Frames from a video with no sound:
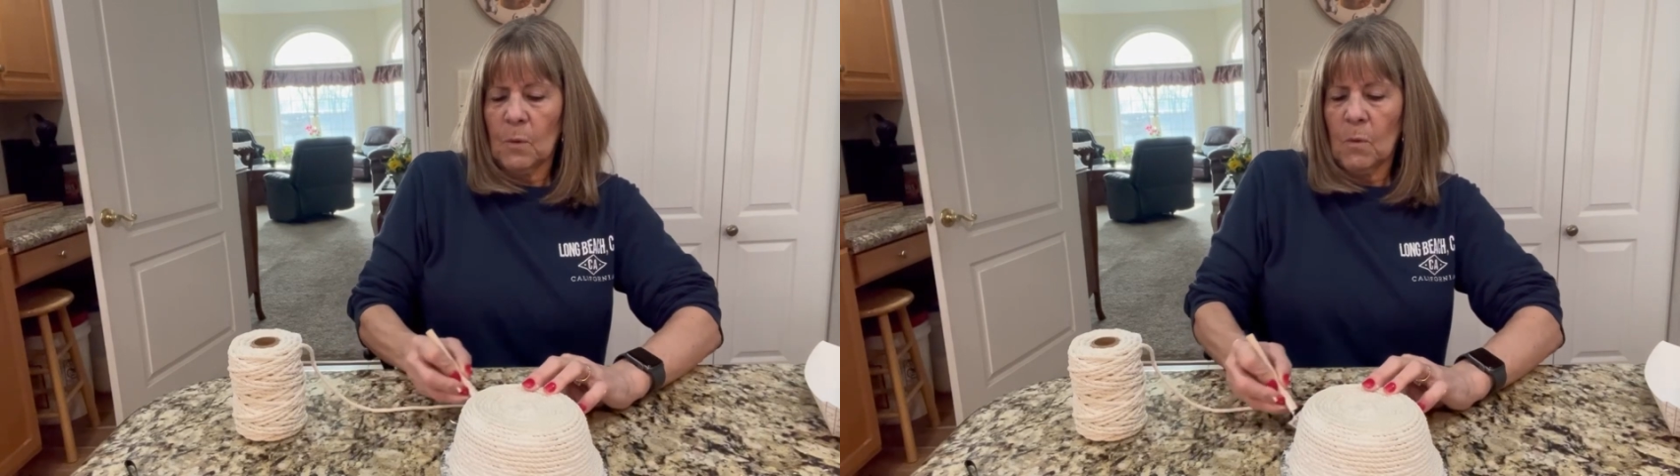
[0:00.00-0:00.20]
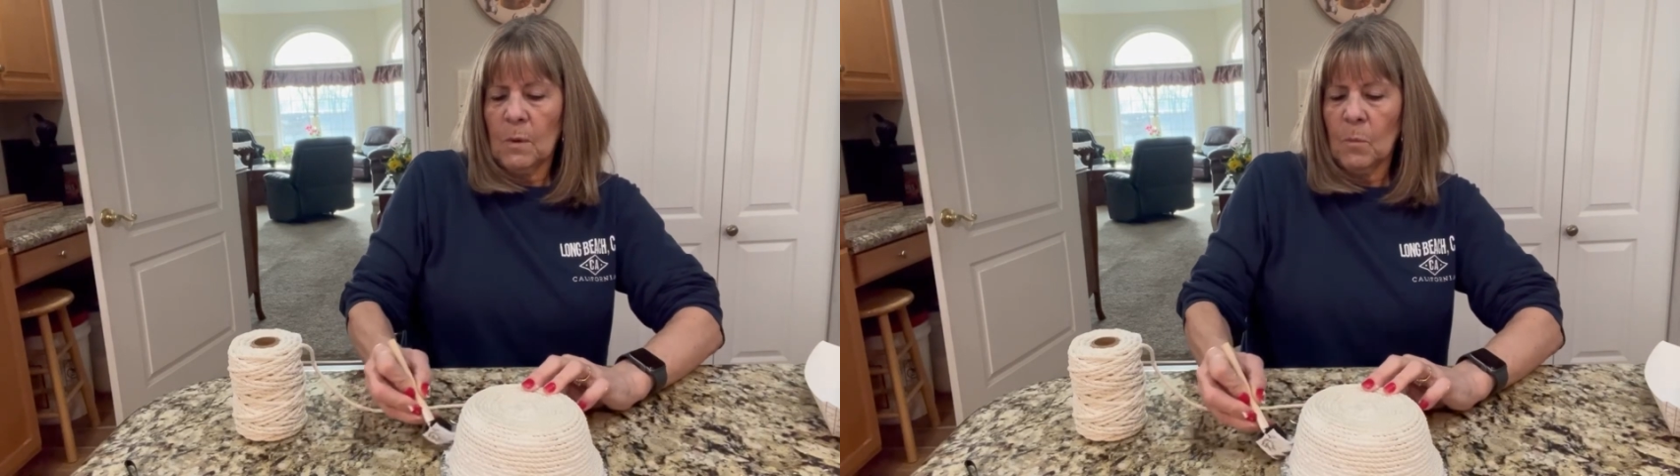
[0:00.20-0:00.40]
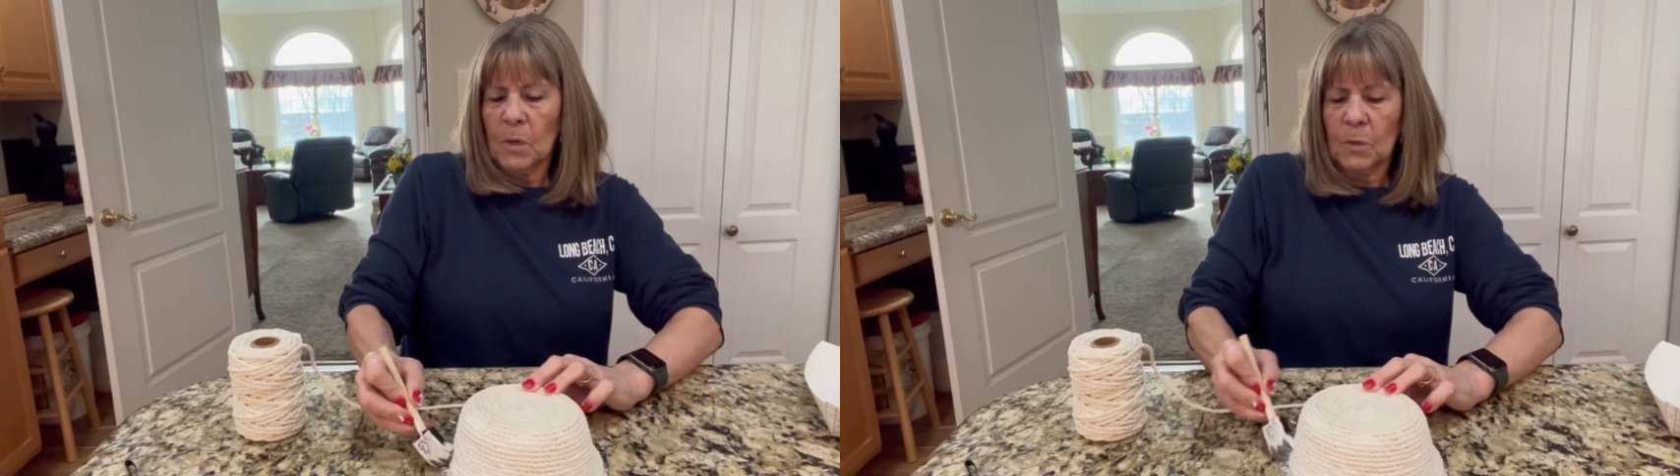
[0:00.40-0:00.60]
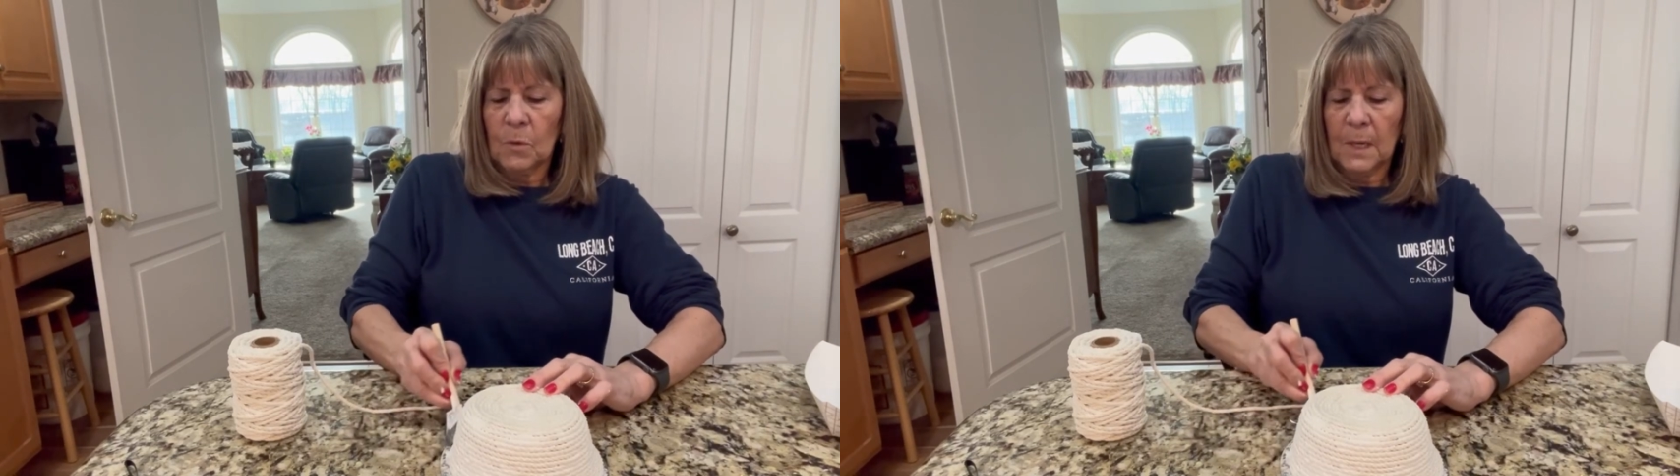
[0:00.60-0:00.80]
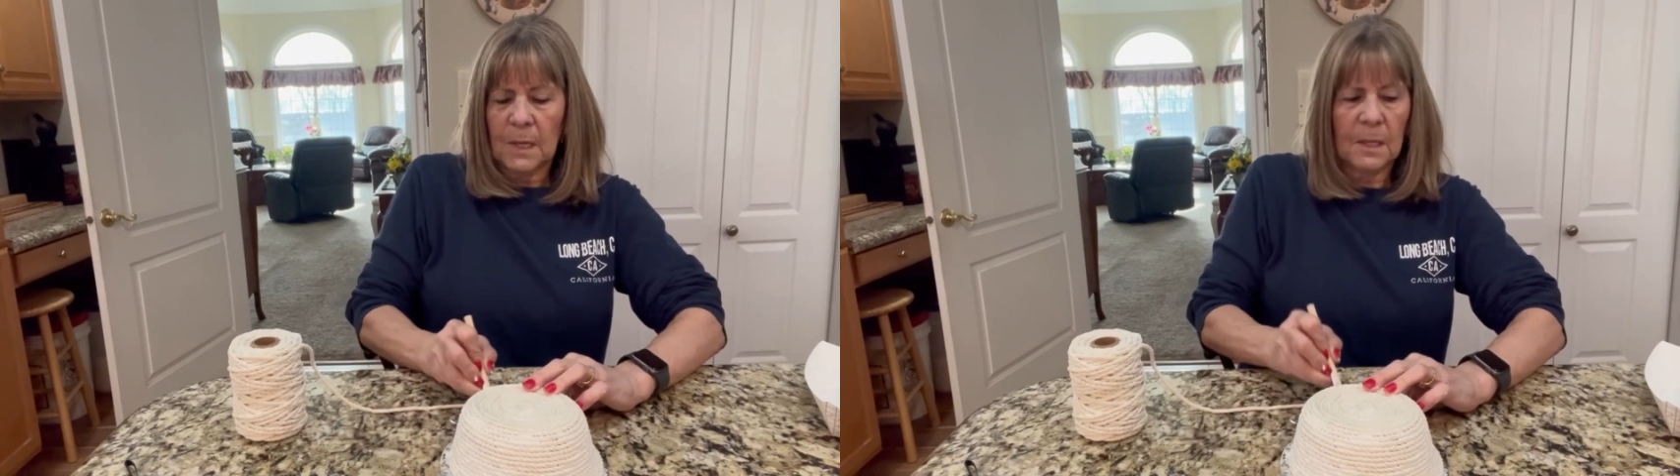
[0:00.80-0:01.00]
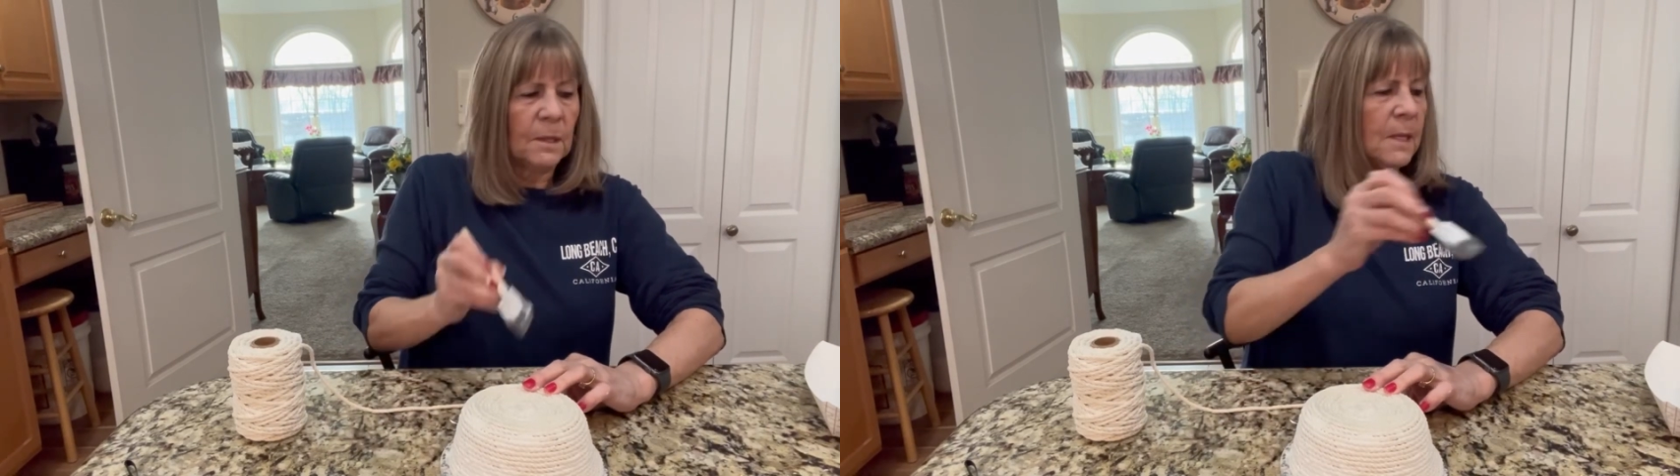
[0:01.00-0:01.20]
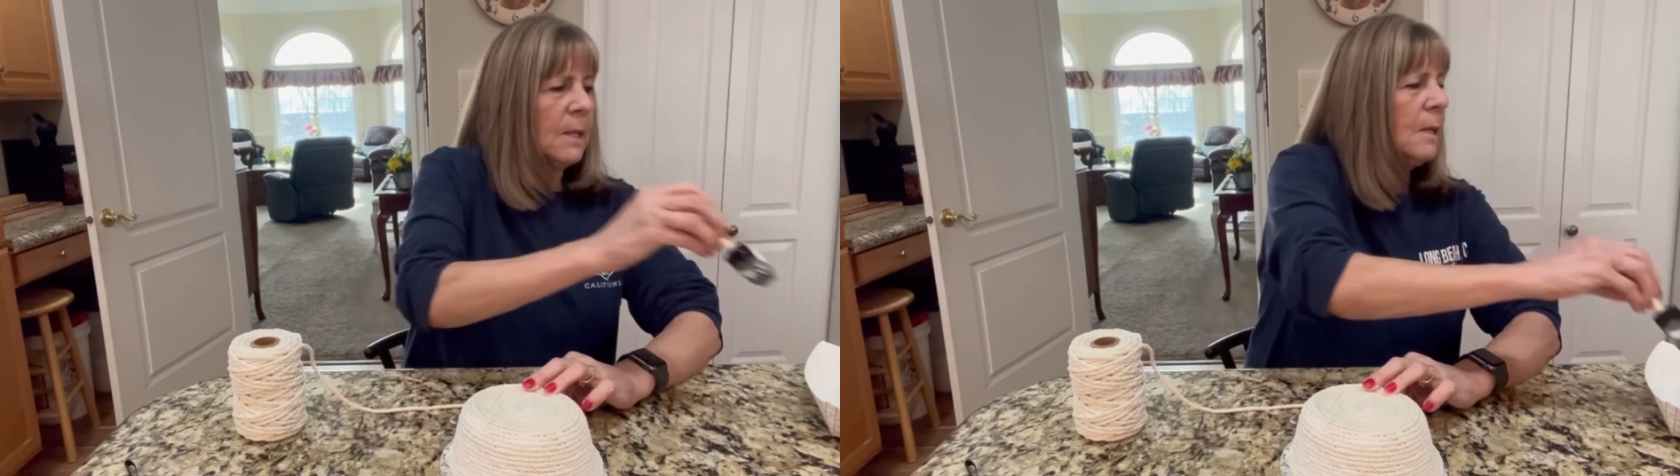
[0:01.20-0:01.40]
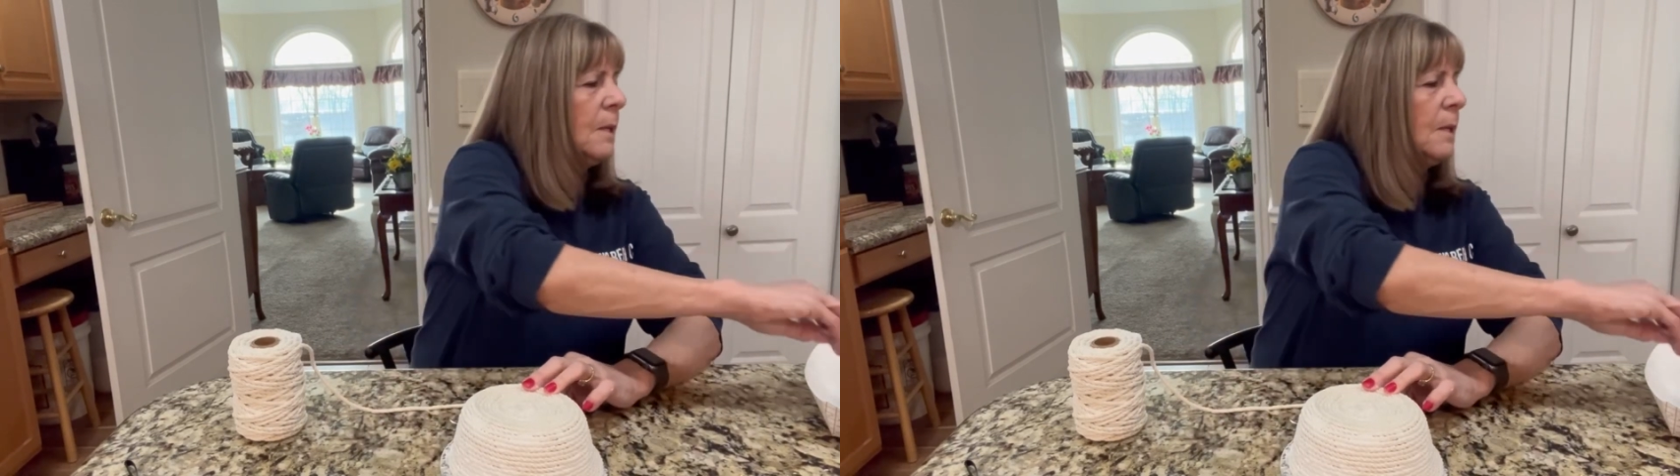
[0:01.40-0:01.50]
one more quick thing.